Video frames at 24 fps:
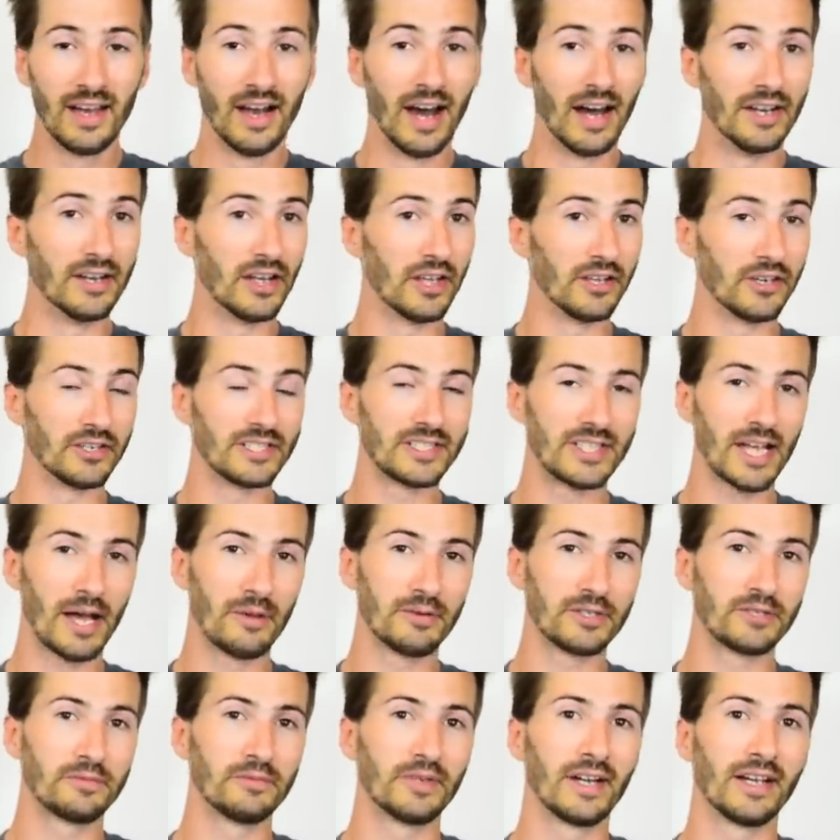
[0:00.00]
Another
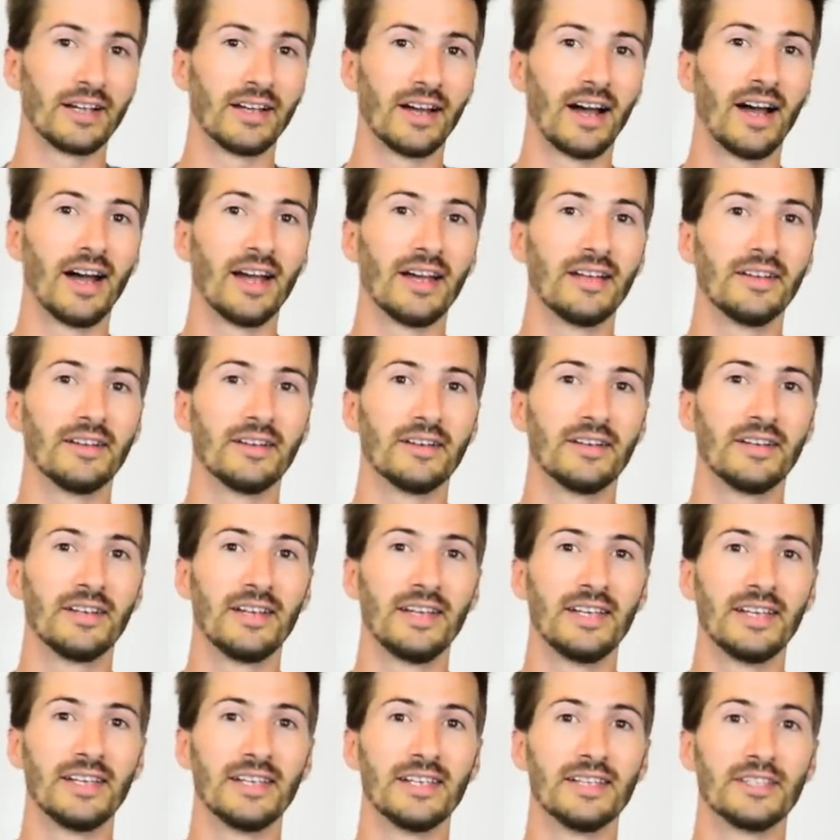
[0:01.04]
establishment I got
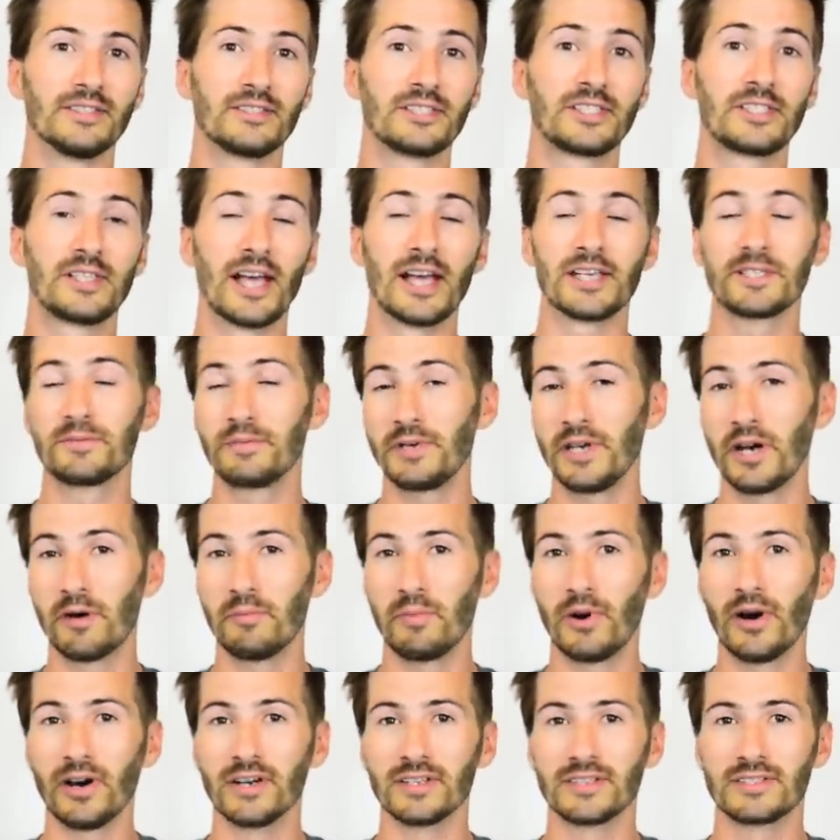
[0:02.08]
is SPL
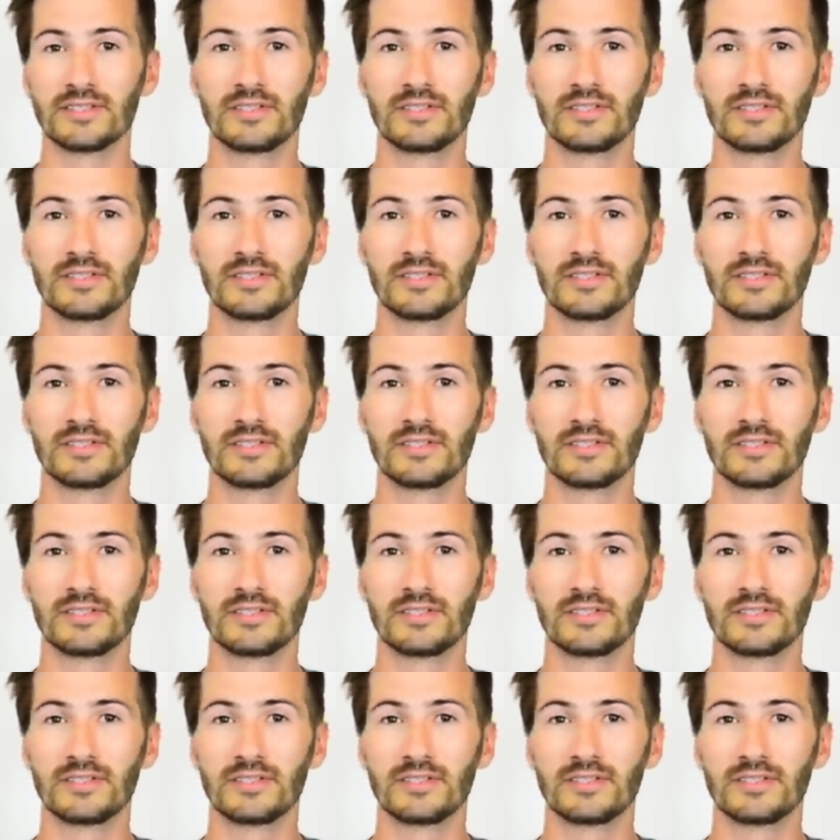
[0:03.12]
Parts.